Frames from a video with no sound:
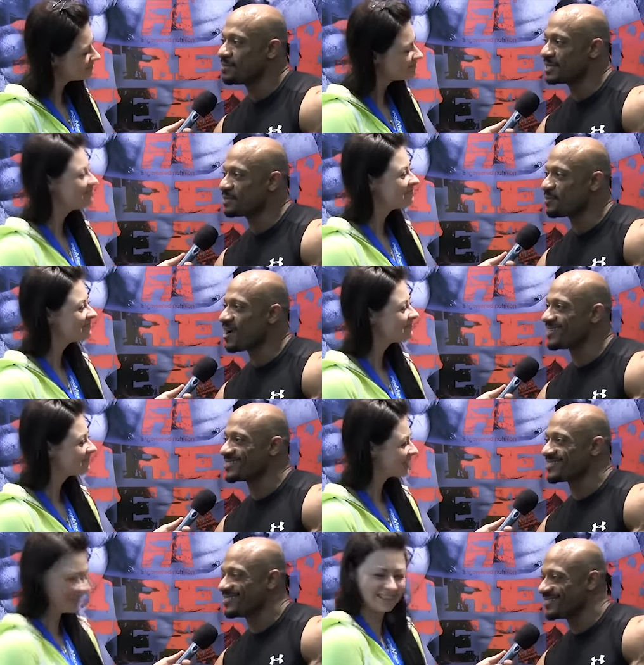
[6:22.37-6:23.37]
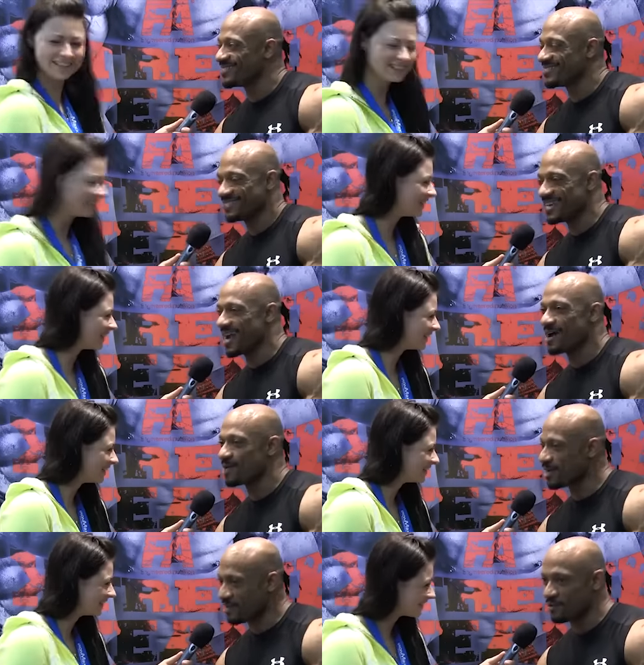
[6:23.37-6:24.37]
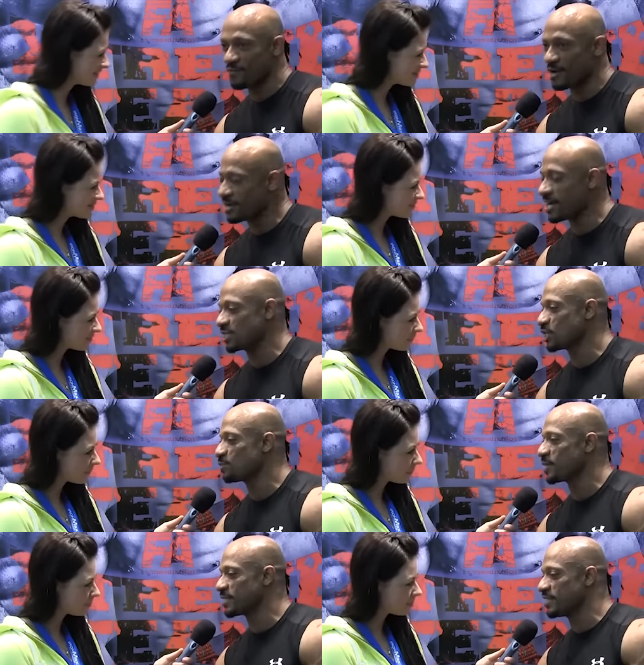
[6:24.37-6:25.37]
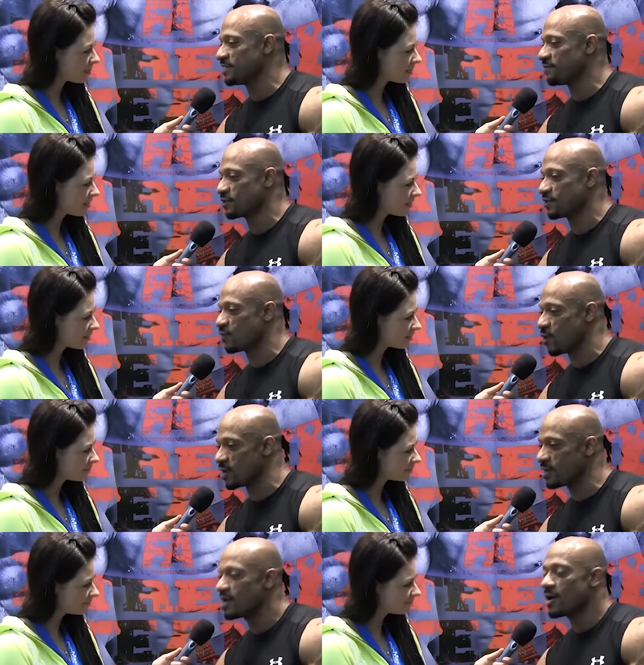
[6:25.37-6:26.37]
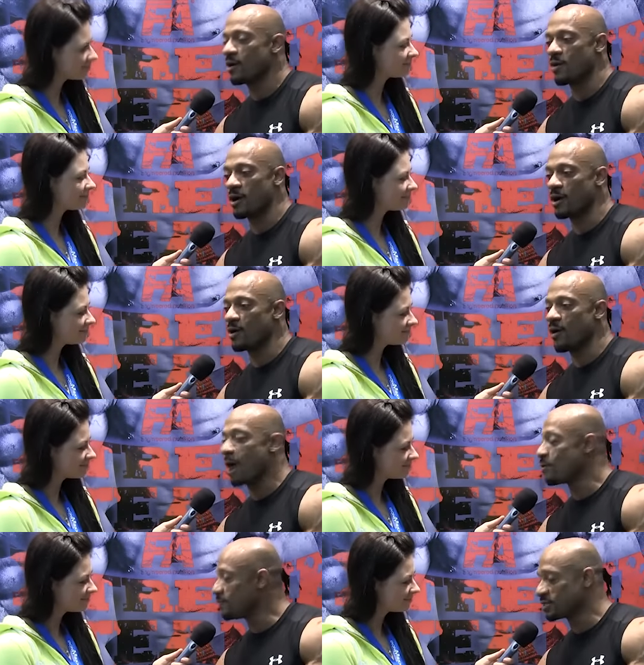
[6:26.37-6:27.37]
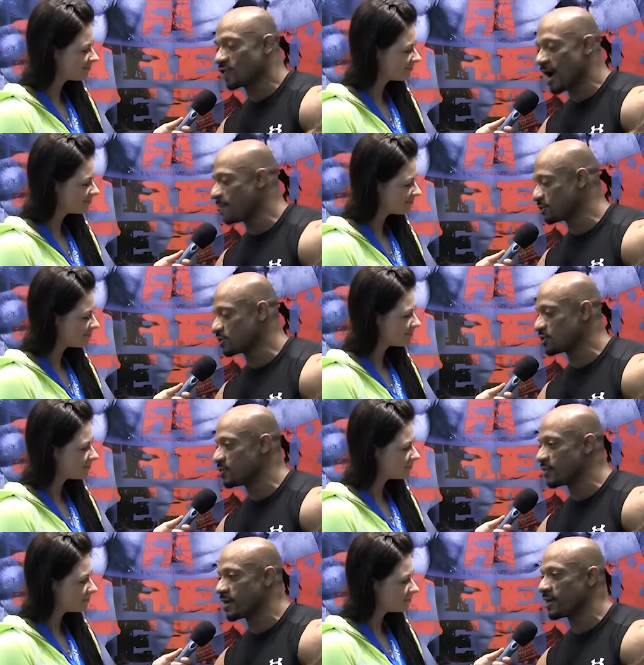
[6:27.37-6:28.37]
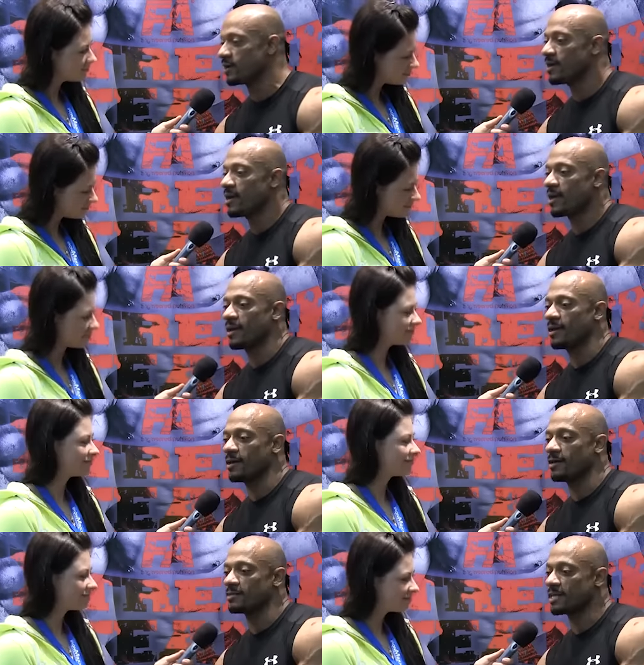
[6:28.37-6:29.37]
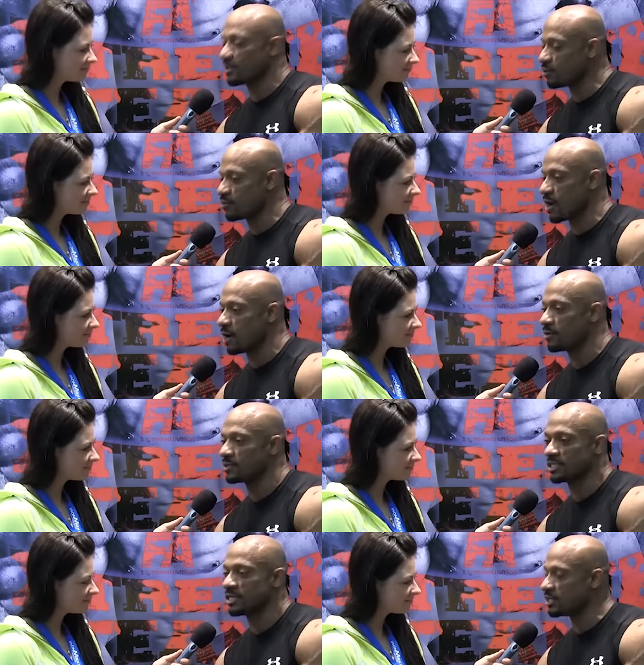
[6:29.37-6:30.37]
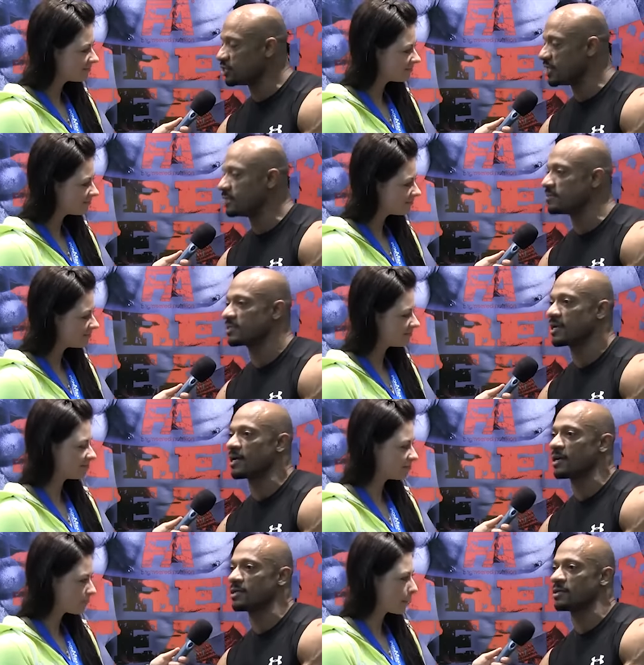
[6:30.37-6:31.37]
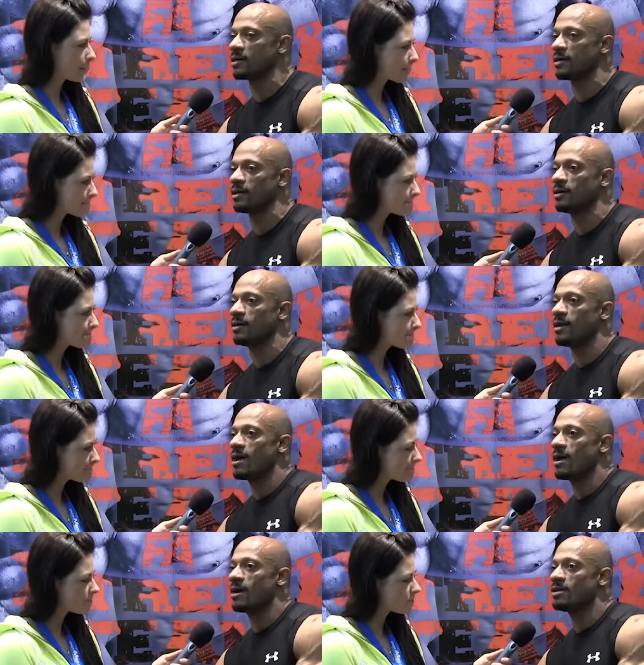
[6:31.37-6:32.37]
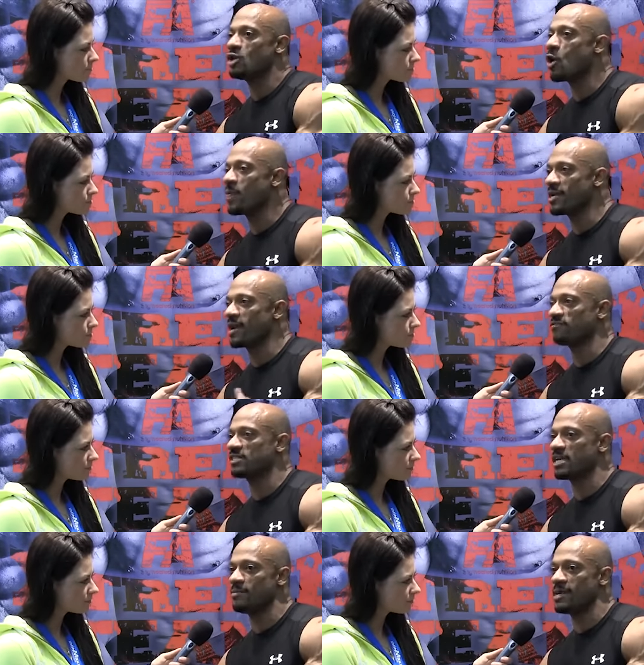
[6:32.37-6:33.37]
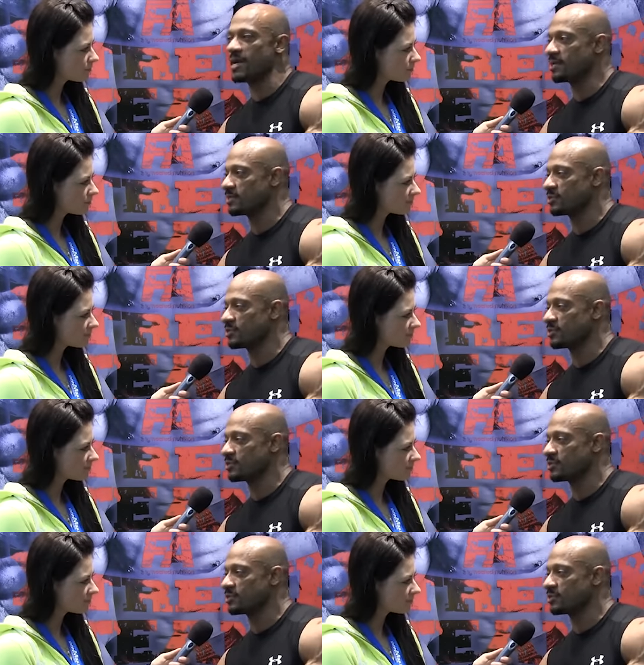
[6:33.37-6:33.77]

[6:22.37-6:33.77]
Speaker 1: a big surprise. Yeah, I'm gonna give you very nice hospitality first of all. Uh, I will be so happy to see you there and take you around, see the gyms, and. Uh, Nobody have seen me yet